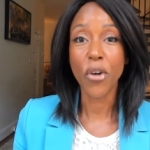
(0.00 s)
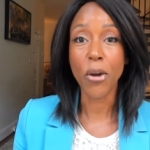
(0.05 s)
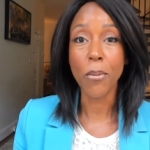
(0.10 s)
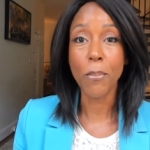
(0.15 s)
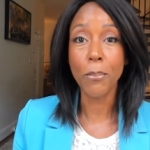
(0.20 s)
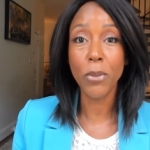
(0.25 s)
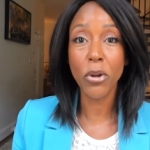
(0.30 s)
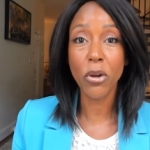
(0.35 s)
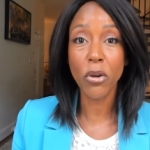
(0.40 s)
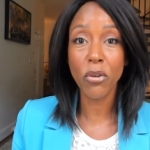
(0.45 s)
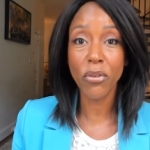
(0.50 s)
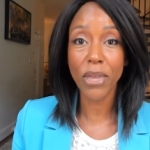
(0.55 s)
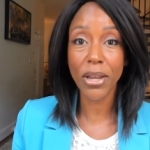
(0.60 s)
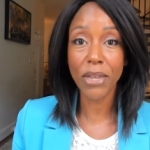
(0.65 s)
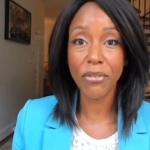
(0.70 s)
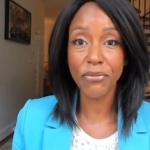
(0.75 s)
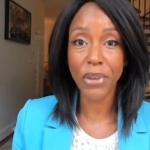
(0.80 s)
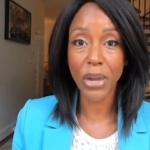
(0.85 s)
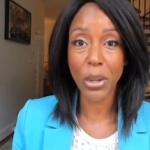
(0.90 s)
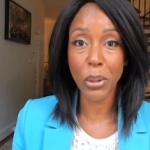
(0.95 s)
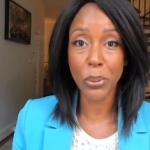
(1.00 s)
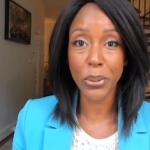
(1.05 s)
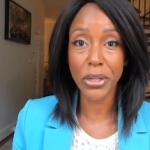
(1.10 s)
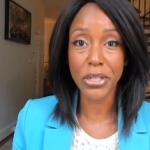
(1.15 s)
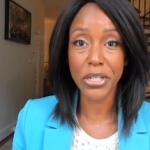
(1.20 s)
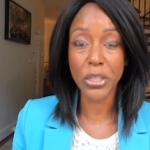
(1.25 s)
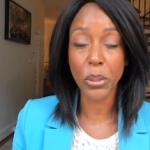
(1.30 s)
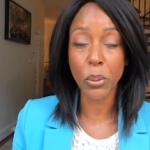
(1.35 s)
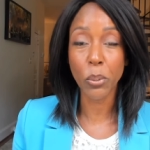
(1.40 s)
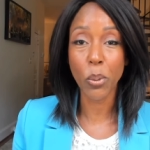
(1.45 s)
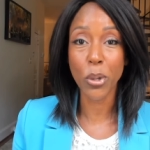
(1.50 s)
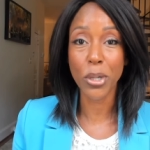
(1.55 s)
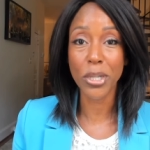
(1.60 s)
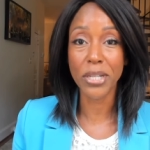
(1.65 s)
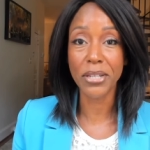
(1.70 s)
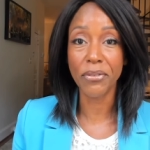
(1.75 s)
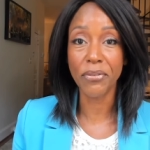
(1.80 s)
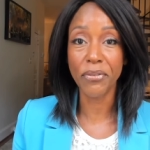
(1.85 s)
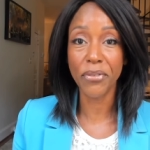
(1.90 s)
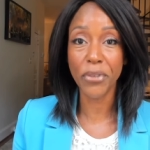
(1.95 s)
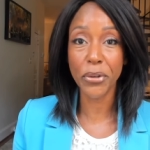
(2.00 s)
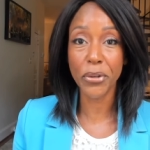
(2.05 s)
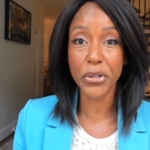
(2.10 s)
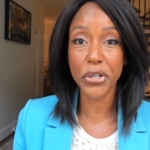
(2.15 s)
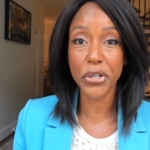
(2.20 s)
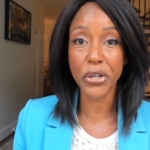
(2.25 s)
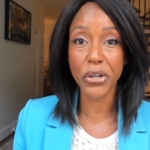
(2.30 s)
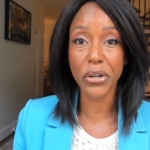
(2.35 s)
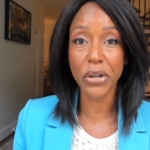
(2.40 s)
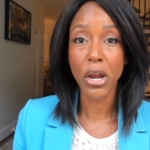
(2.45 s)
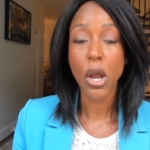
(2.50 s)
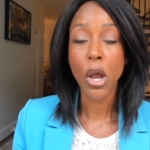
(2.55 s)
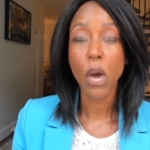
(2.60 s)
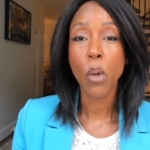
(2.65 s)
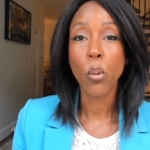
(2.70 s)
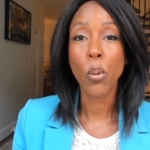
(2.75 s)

for moving forward towards a future